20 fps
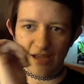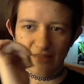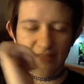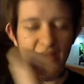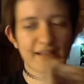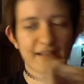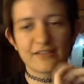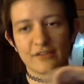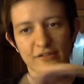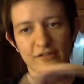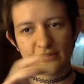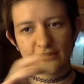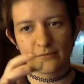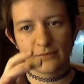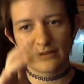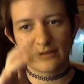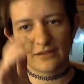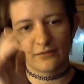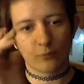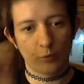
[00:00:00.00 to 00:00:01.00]
that's also
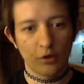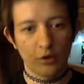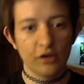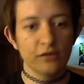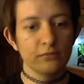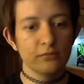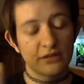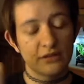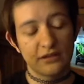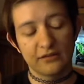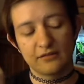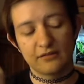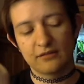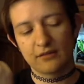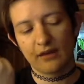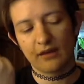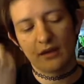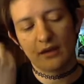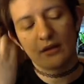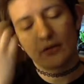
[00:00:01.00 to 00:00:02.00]
because, one,
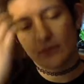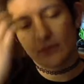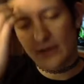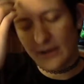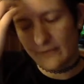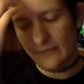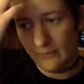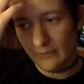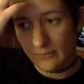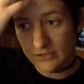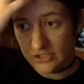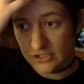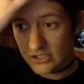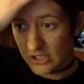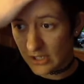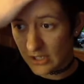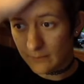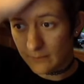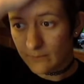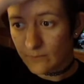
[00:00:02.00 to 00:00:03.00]
because I don't have that much
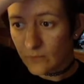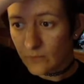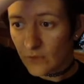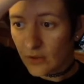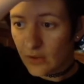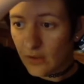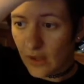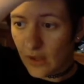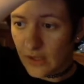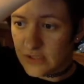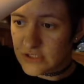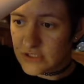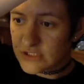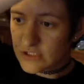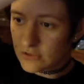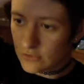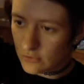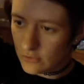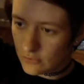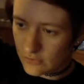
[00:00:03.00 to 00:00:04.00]
time, and
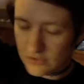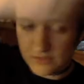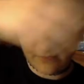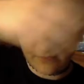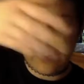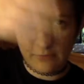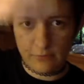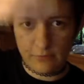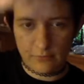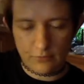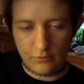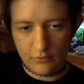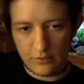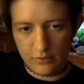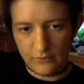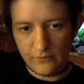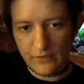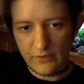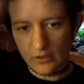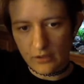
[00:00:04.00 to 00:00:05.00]
two, to be
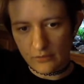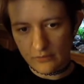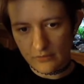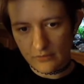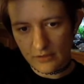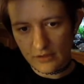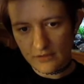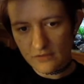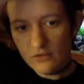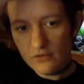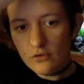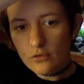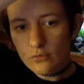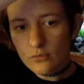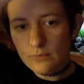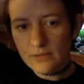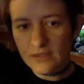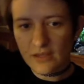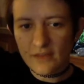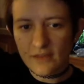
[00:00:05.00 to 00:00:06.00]
recording videos, and two,
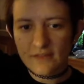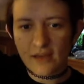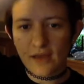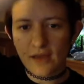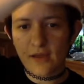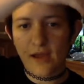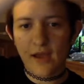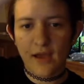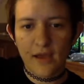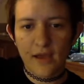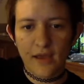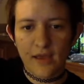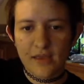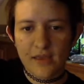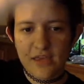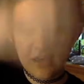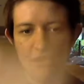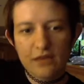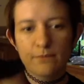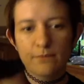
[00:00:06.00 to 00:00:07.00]
because
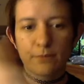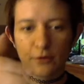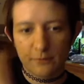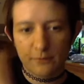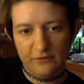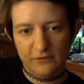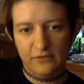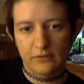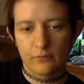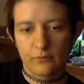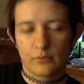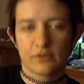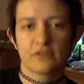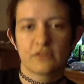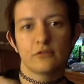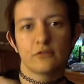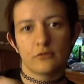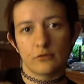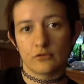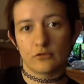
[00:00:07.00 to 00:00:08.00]
he purposely
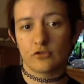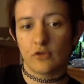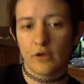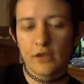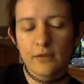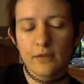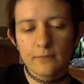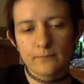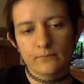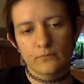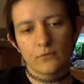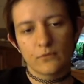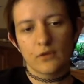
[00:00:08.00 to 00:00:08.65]
wants you to enjoy it